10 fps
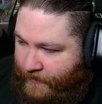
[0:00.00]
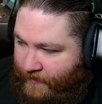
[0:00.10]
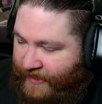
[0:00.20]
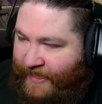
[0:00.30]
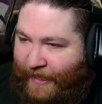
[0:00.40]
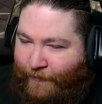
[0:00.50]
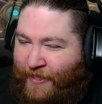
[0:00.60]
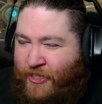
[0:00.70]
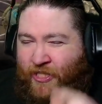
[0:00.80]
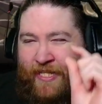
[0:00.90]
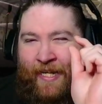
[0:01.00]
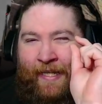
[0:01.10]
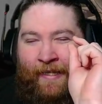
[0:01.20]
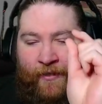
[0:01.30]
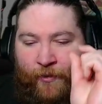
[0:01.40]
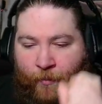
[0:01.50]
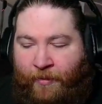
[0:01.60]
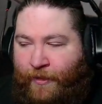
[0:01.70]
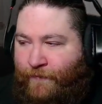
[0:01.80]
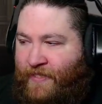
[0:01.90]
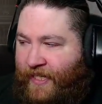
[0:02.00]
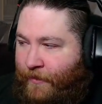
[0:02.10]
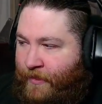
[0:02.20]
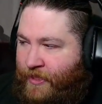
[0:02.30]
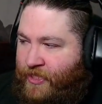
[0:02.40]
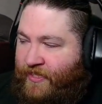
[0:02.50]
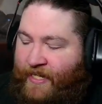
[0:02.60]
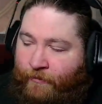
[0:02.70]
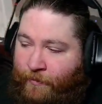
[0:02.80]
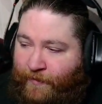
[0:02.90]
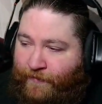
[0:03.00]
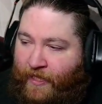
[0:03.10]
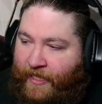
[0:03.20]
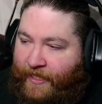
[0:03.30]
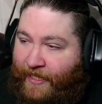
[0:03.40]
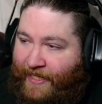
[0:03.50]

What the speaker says: Like, if it just did a little bit of damage, that would be fine.